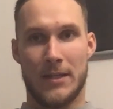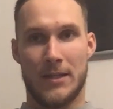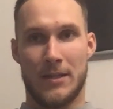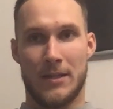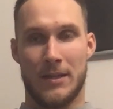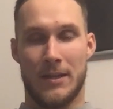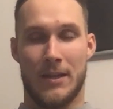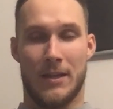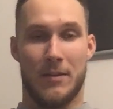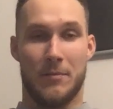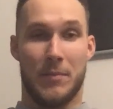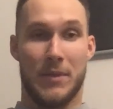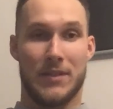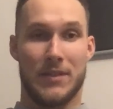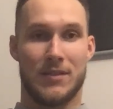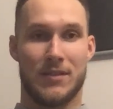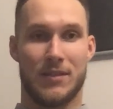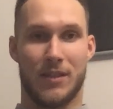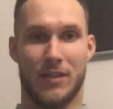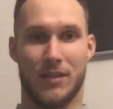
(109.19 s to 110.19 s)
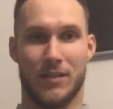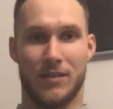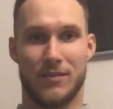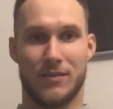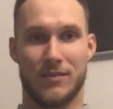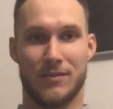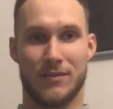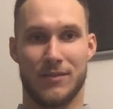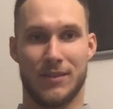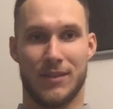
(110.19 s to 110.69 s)
But still,
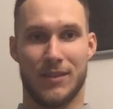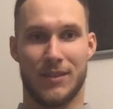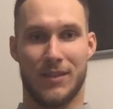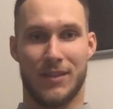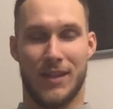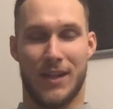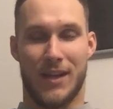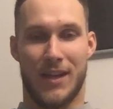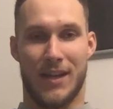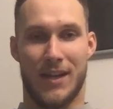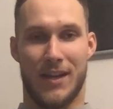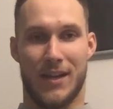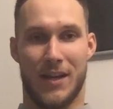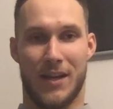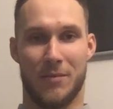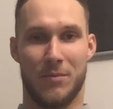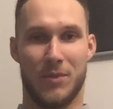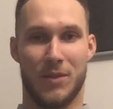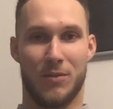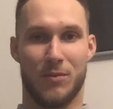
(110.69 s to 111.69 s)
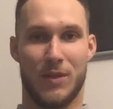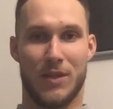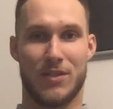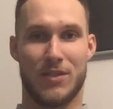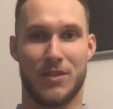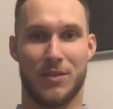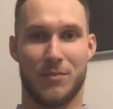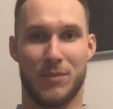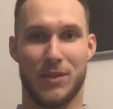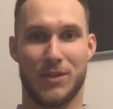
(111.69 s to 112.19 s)
I've been
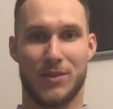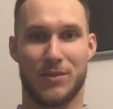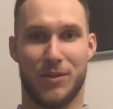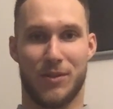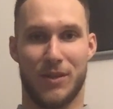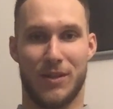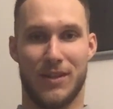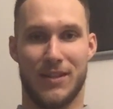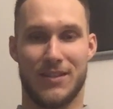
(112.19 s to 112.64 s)
watching Baskonia